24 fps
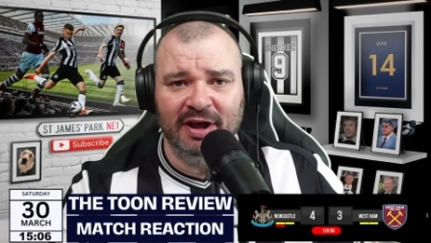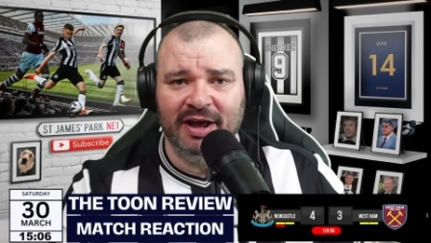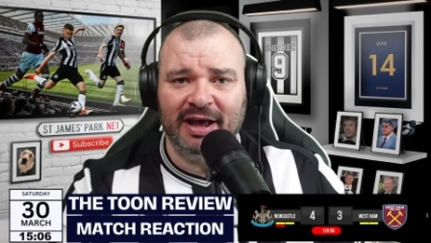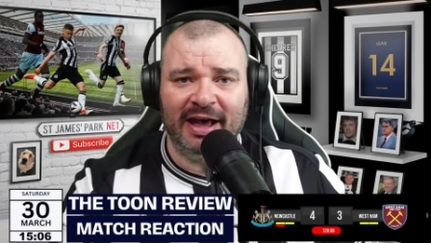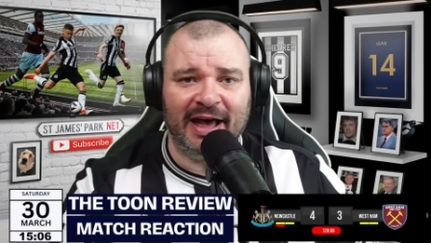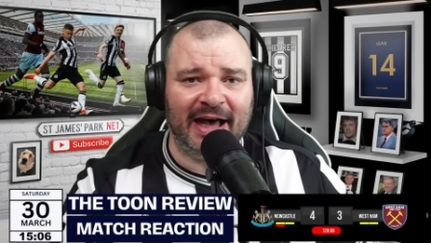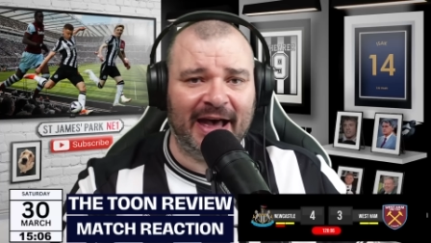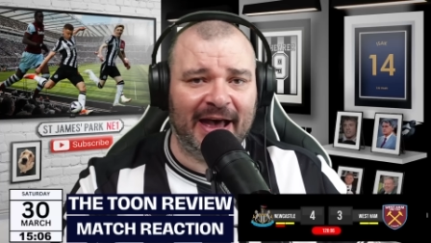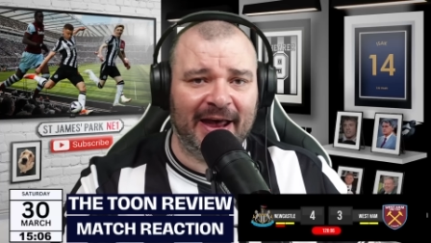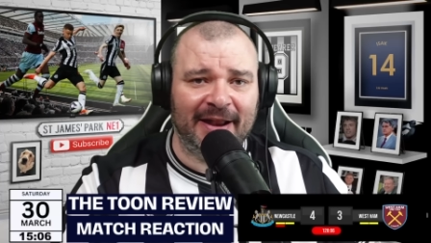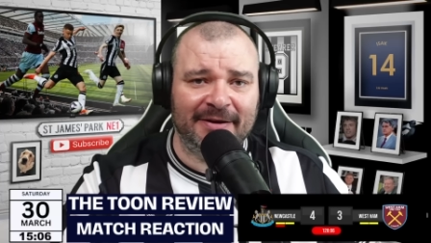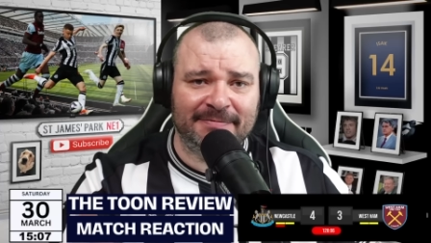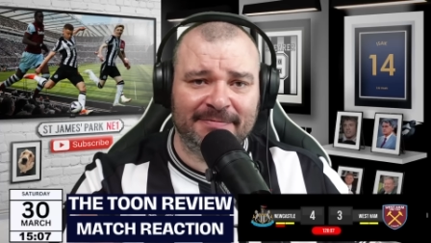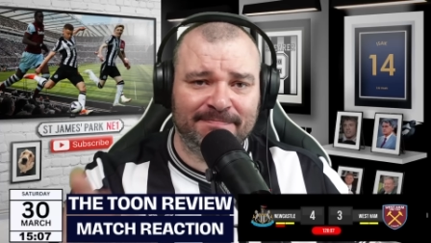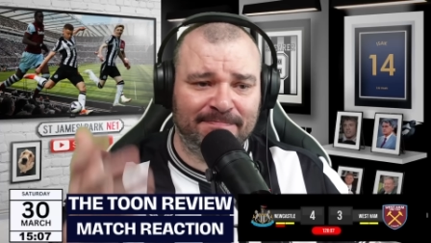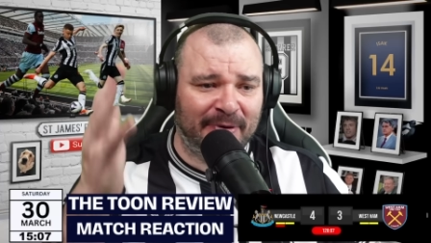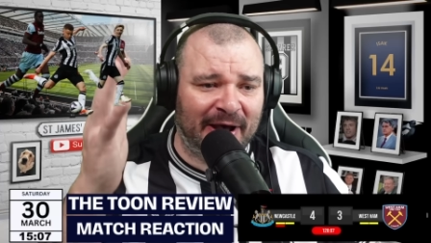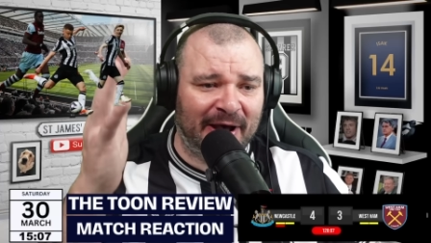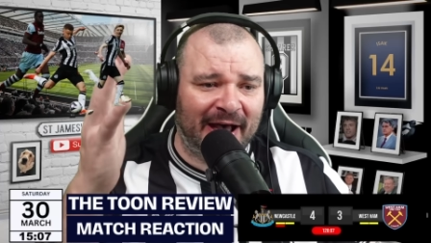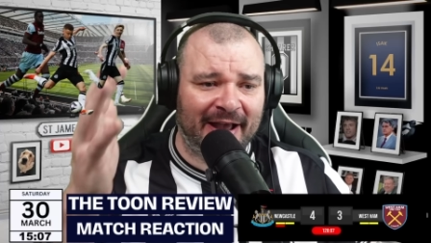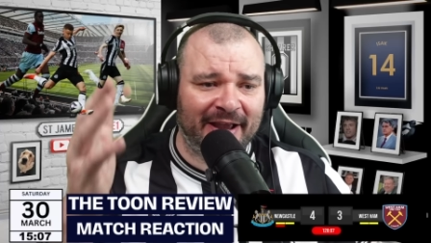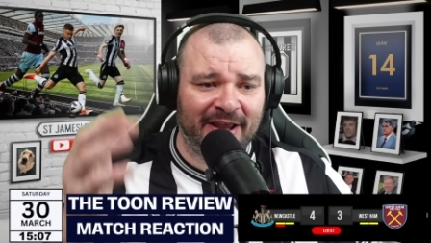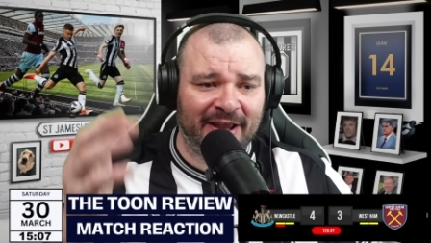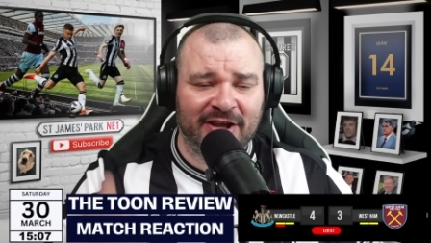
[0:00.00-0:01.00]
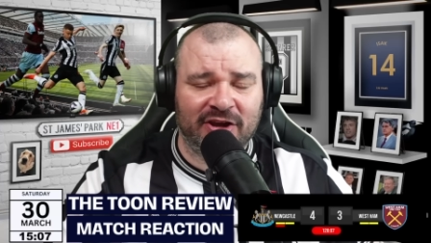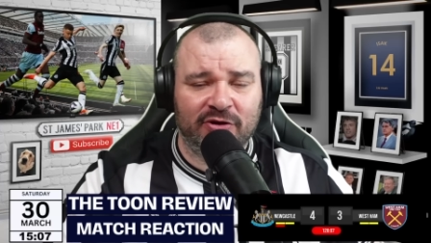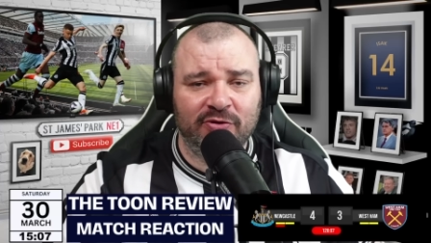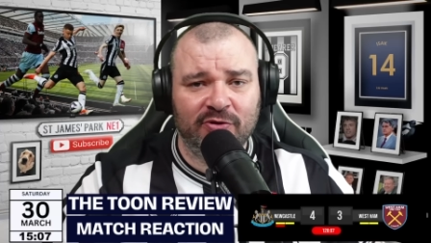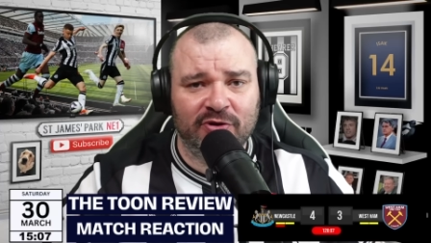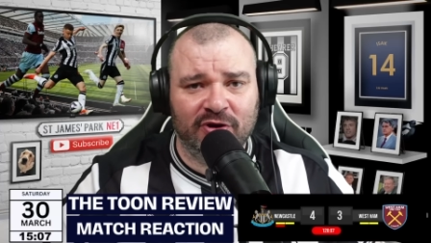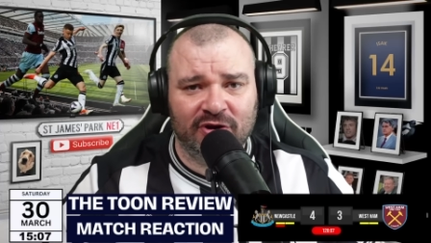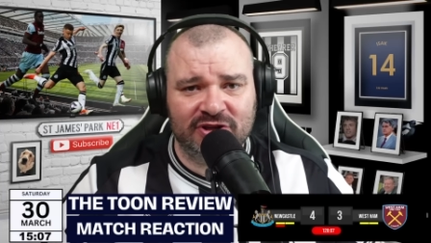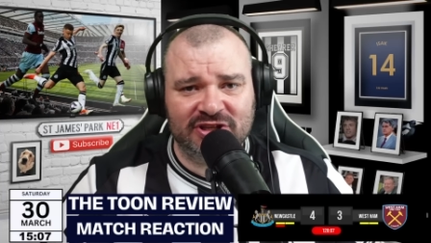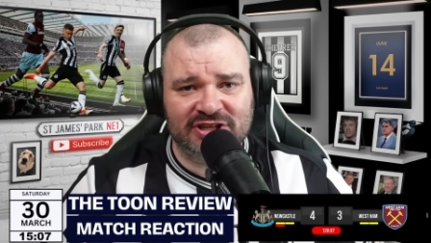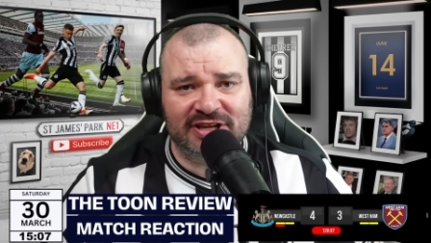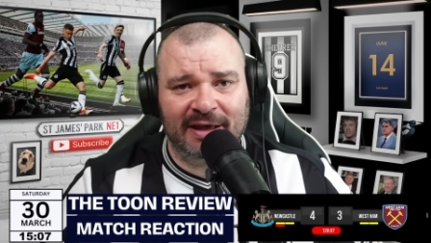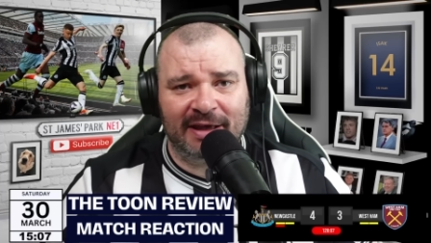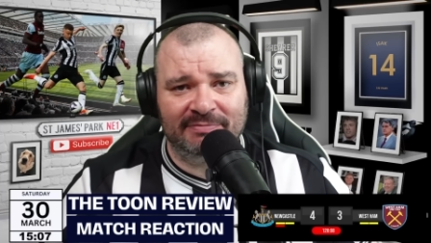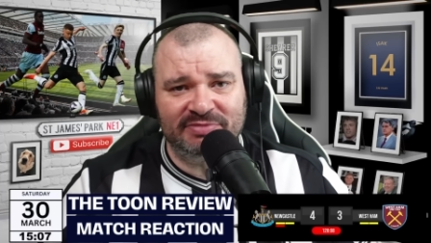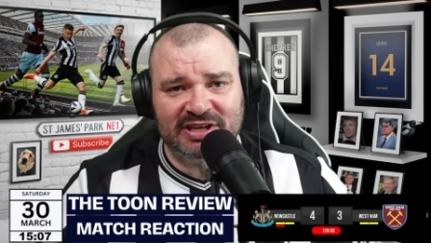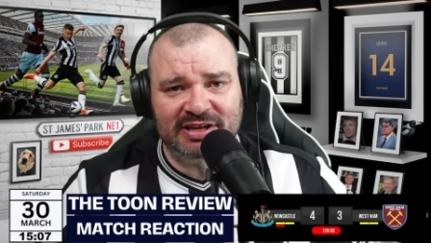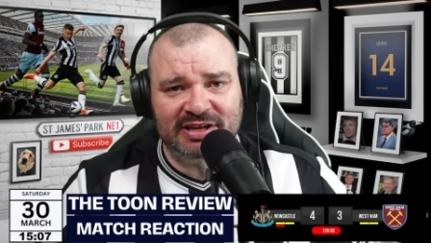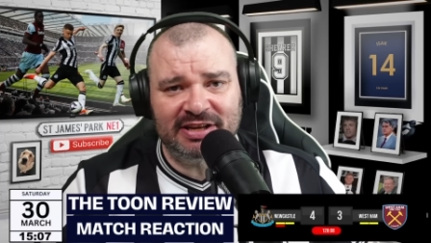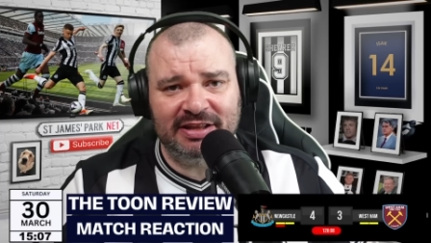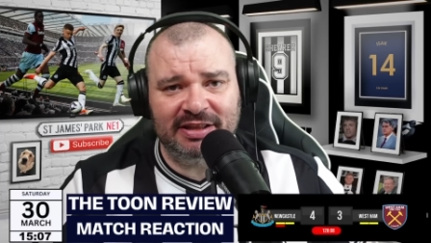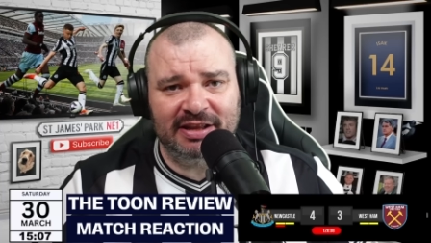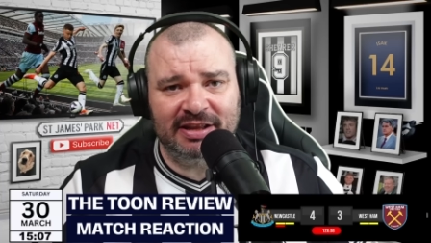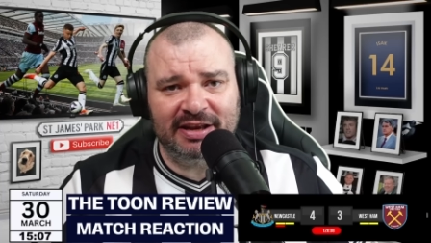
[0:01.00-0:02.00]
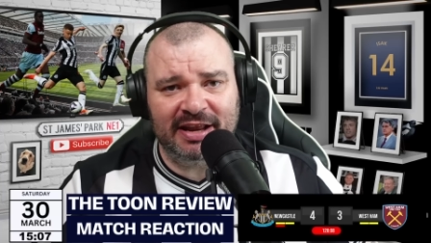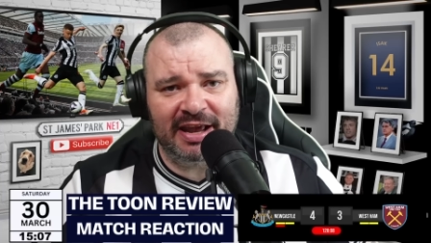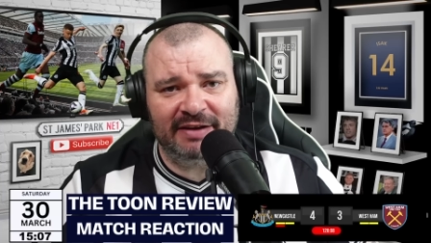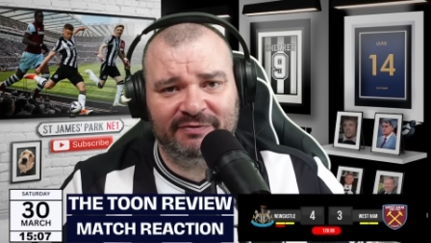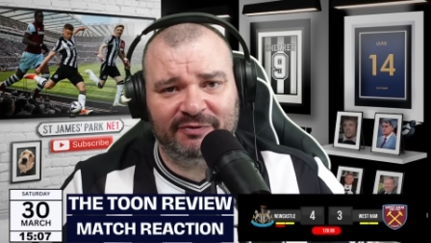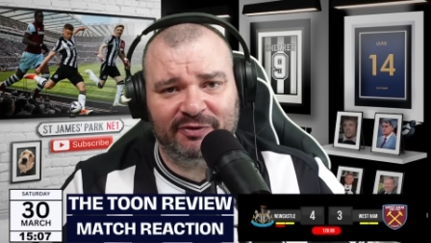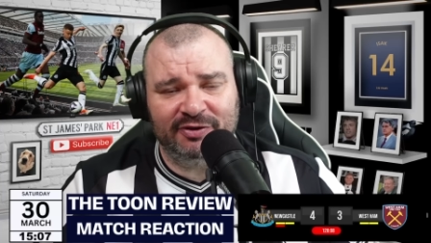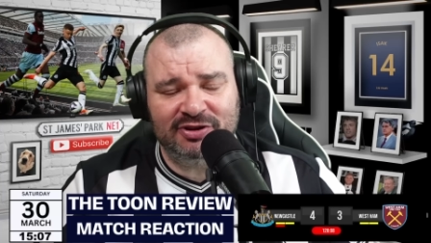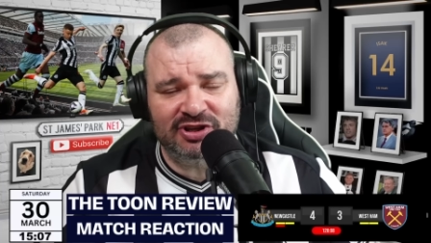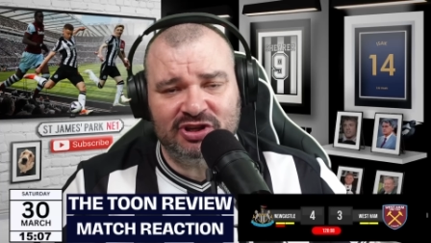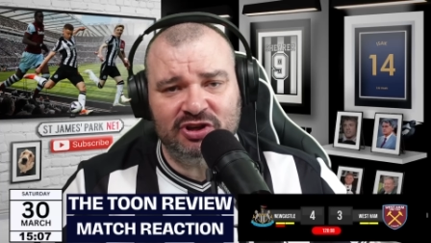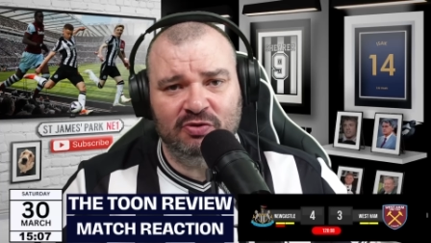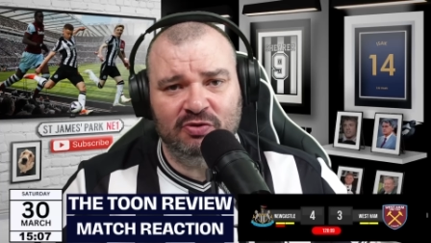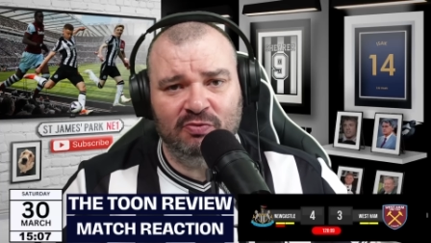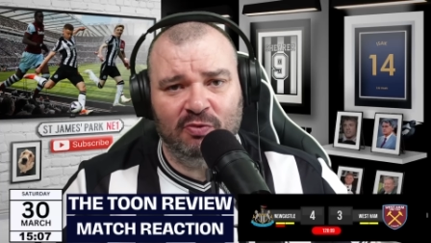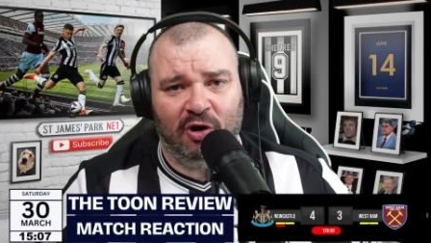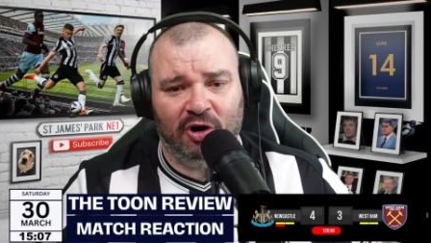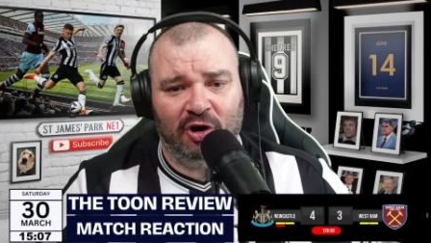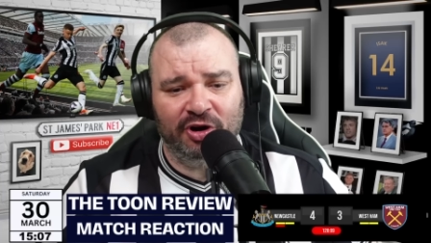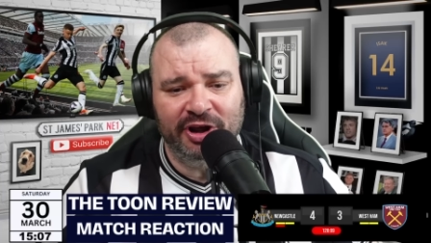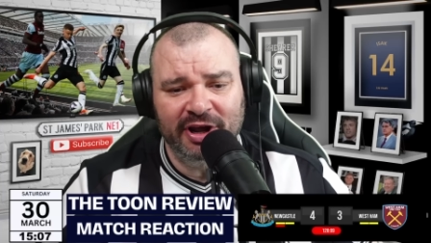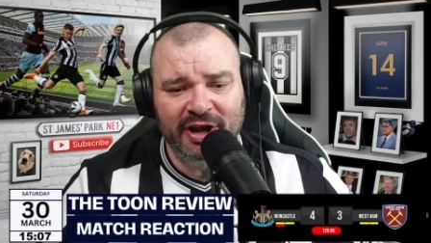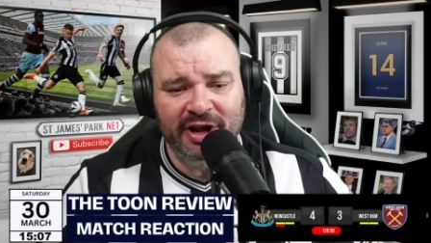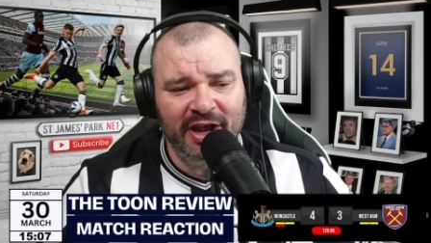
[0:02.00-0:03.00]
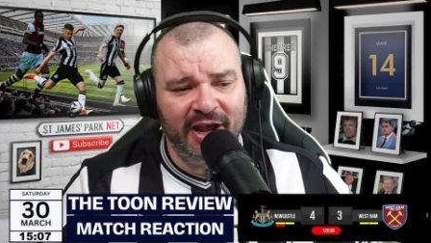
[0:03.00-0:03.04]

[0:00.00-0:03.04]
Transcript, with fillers: And bang, Kudos slams it in the net for 2-1.